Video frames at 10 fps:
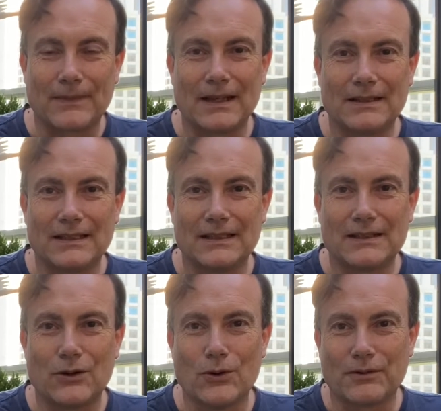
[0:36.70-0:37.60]
the
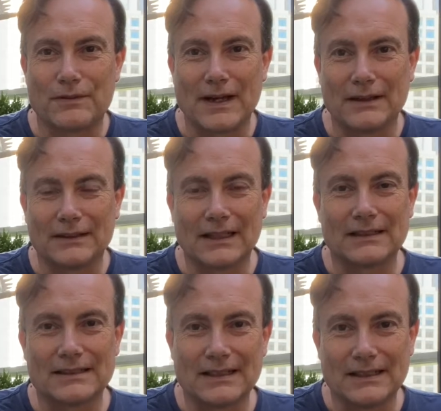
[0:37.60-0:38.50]
court found that
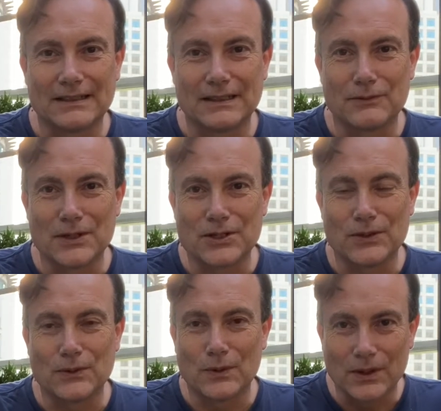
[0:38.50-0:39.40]
the original
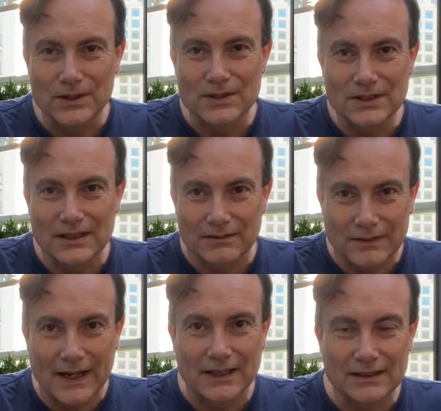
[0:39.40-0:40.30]
was, in
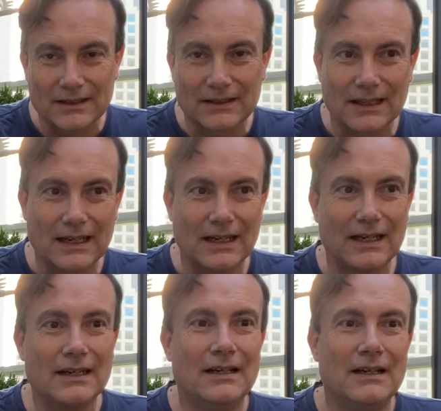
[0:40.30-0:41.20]
fact,
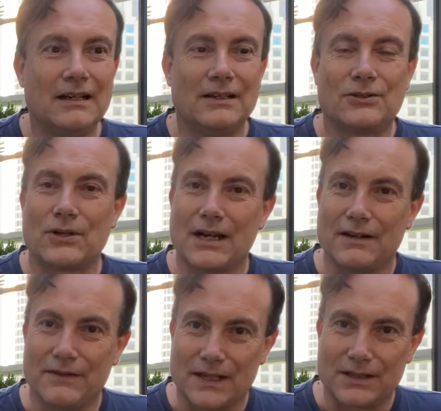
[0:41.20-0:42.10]
Trader
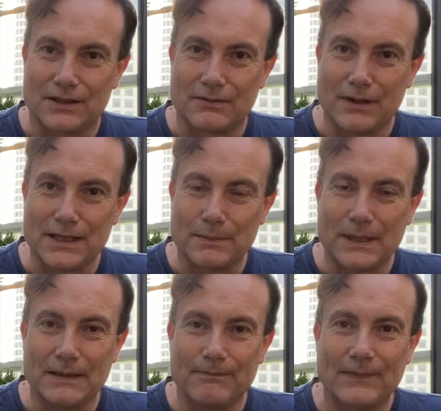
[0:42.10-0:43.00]
Vic's
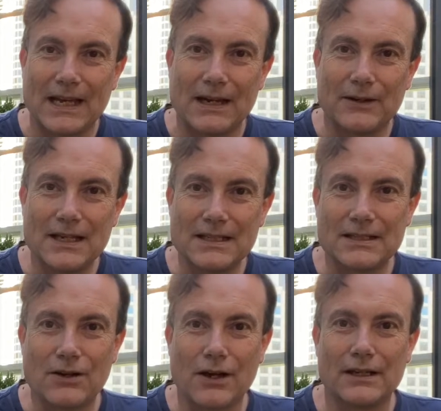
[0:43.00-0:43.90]
recipe. Now, his
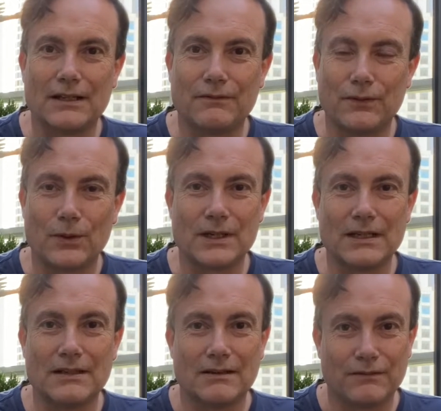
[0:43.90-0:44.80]

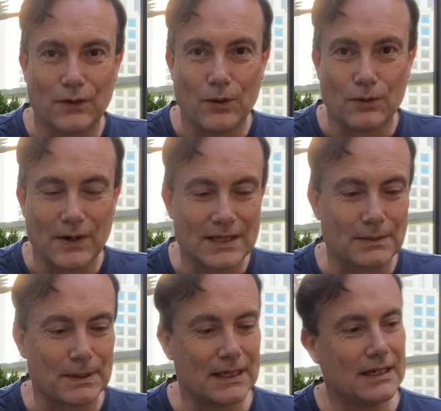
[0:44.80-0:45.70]
1944
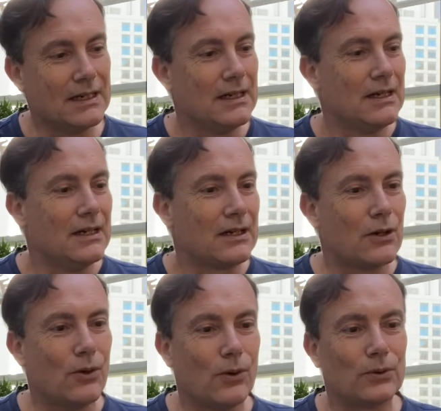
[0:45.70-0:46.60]
recipe
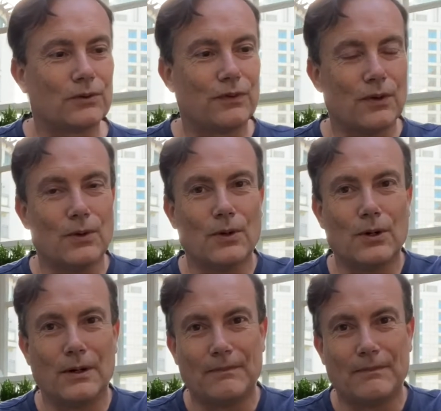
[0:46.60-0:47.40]
called for